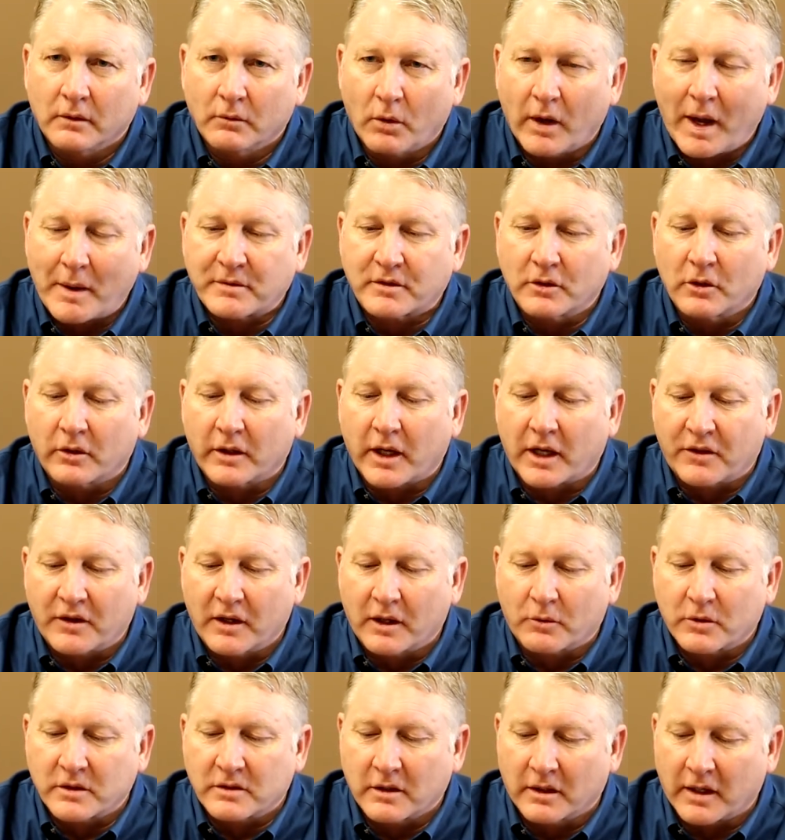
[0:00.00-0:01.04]
Well, absolutely. I
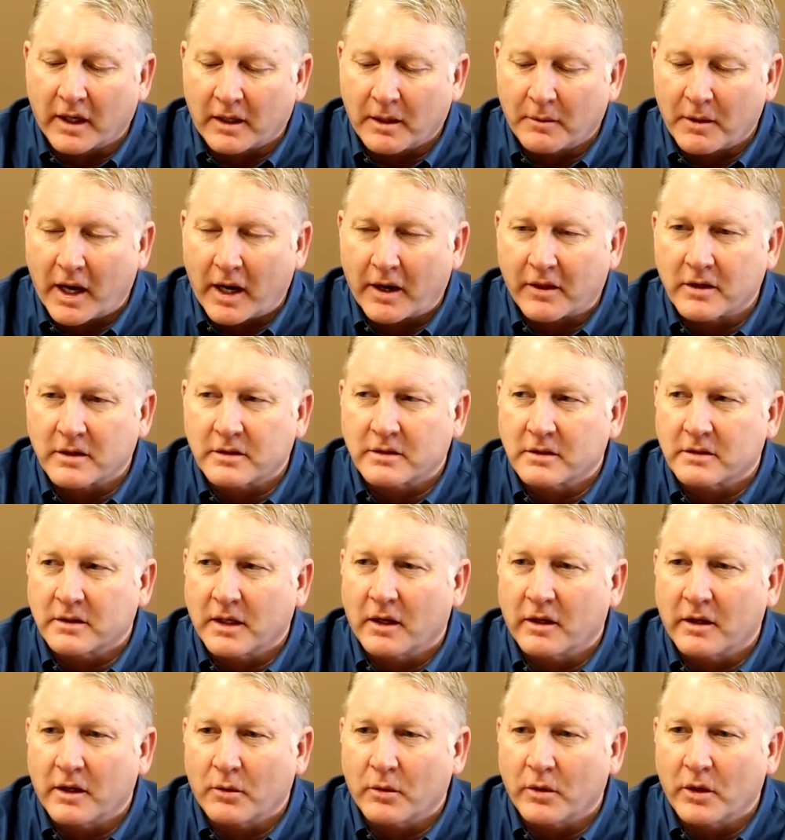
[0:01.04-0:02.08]
think what's going to come out of this is
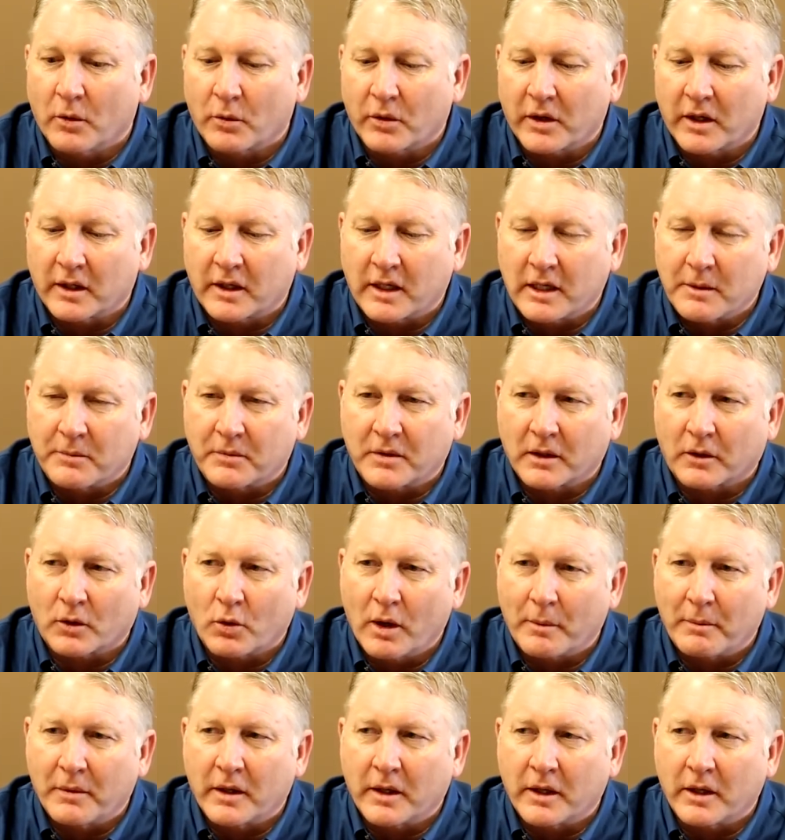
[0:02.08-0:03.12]
that you know we're going to keep the
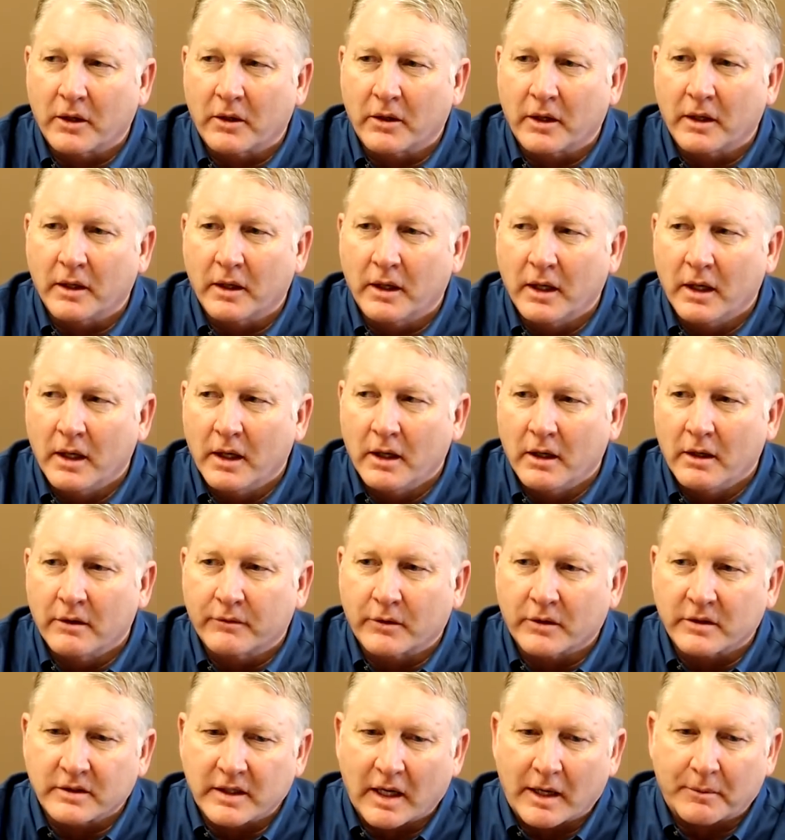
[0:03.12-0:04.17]
equipment here. And
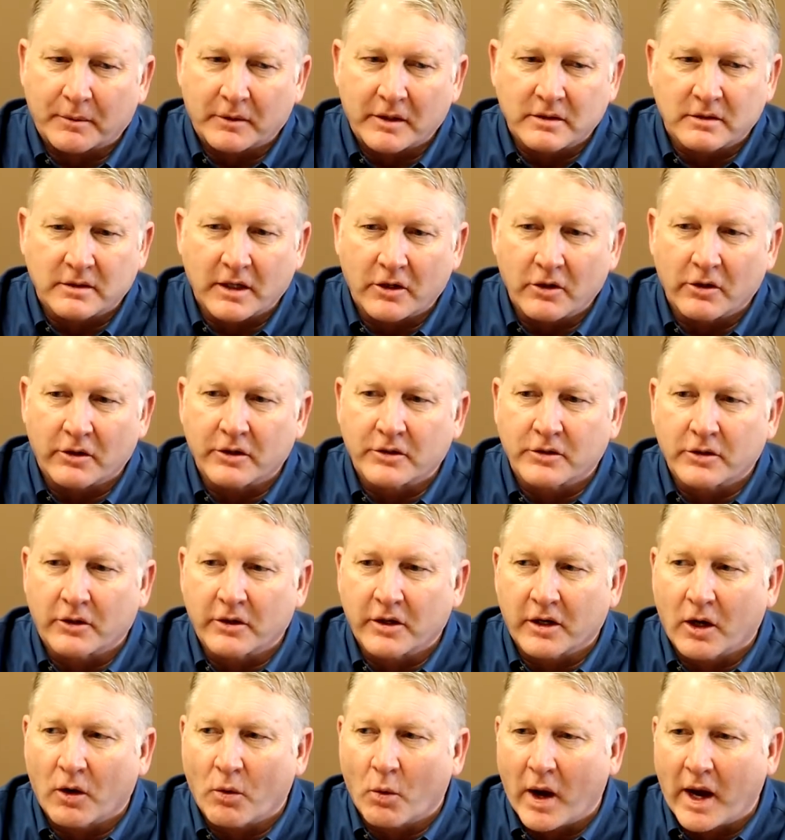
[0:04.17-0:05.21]
for example, let's say you're an
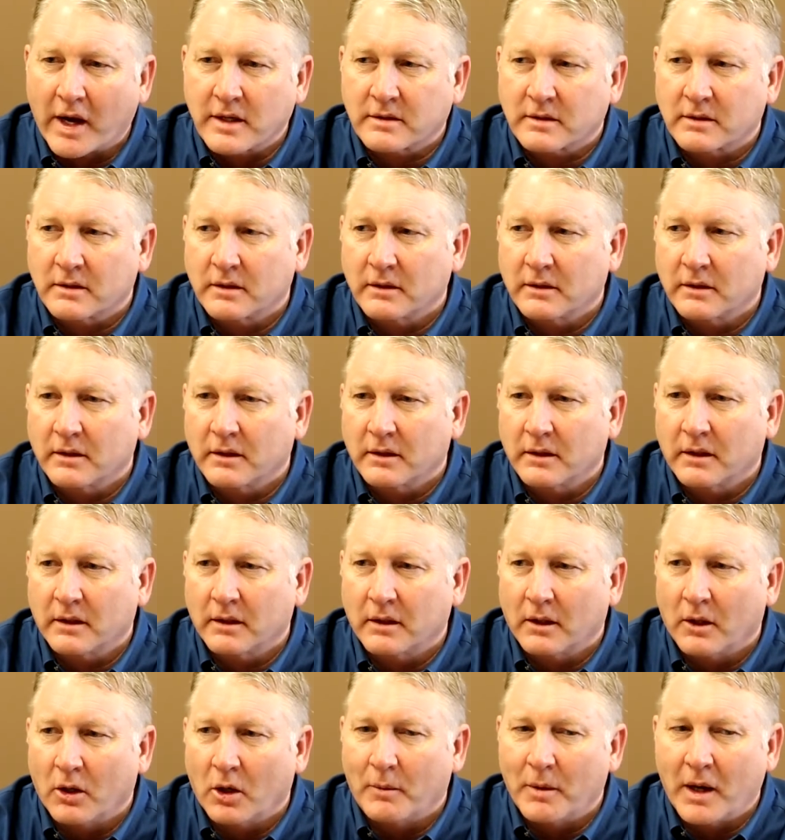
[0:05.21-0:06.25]
attorney out west,
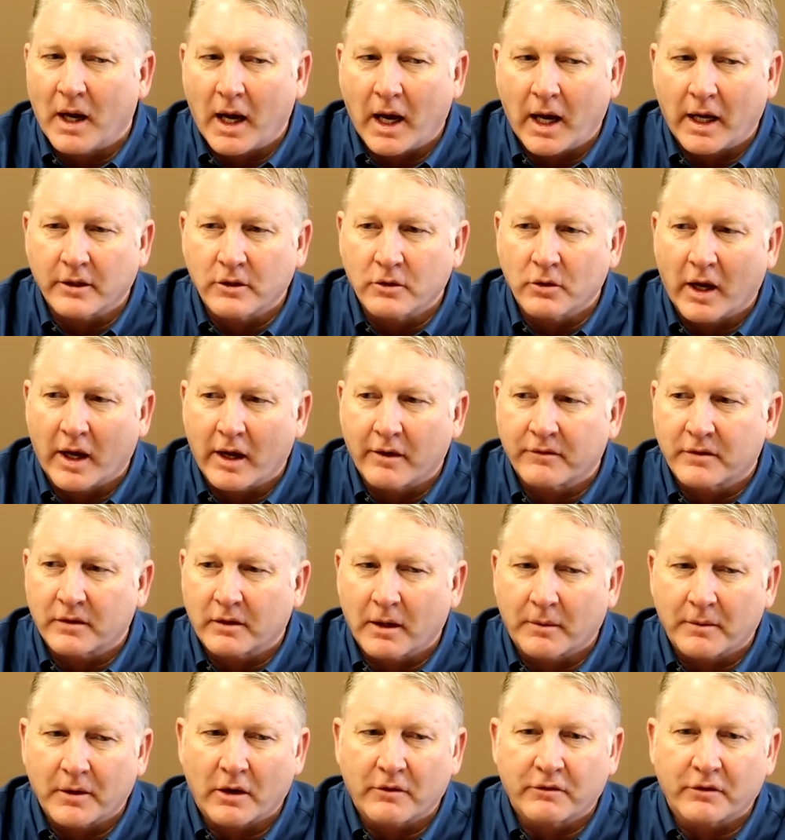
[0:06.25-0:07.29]
Omaha, and you have to
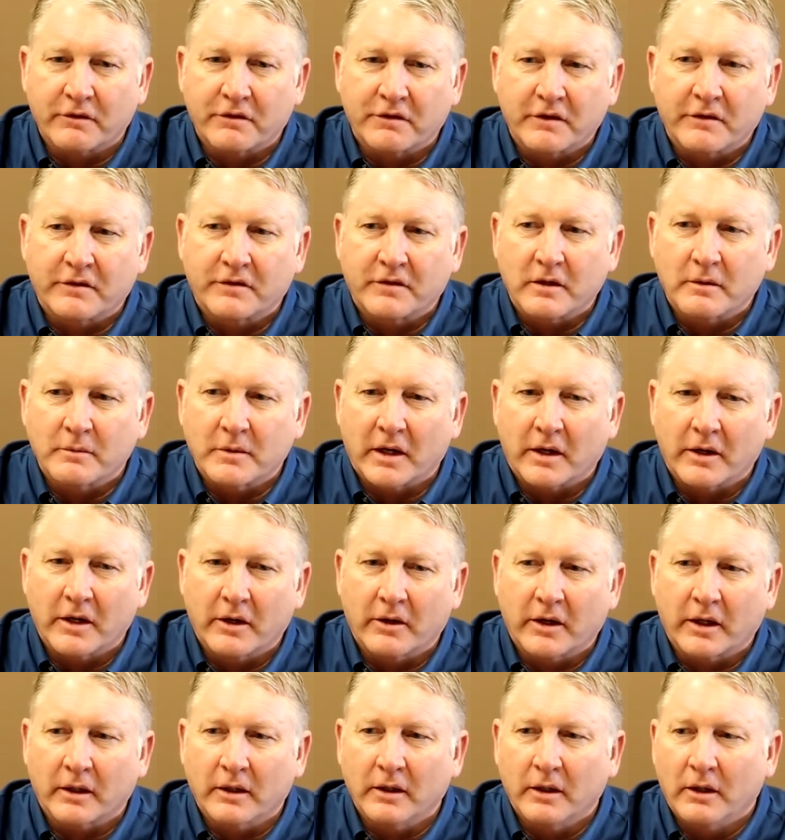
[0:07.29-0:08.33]
come down for a 15 minute
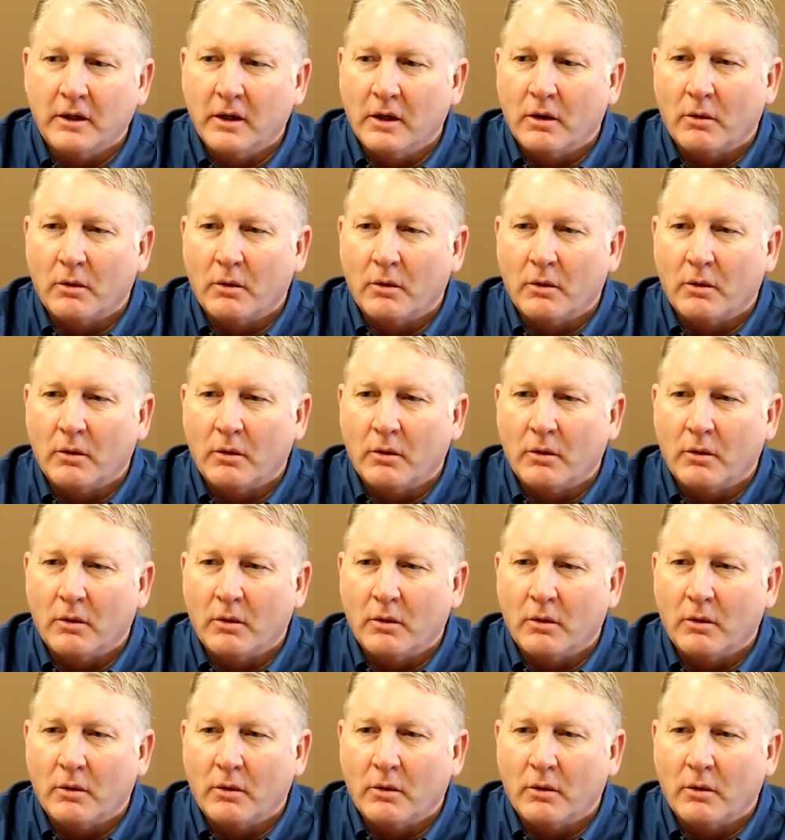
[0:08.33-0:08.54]
hearing.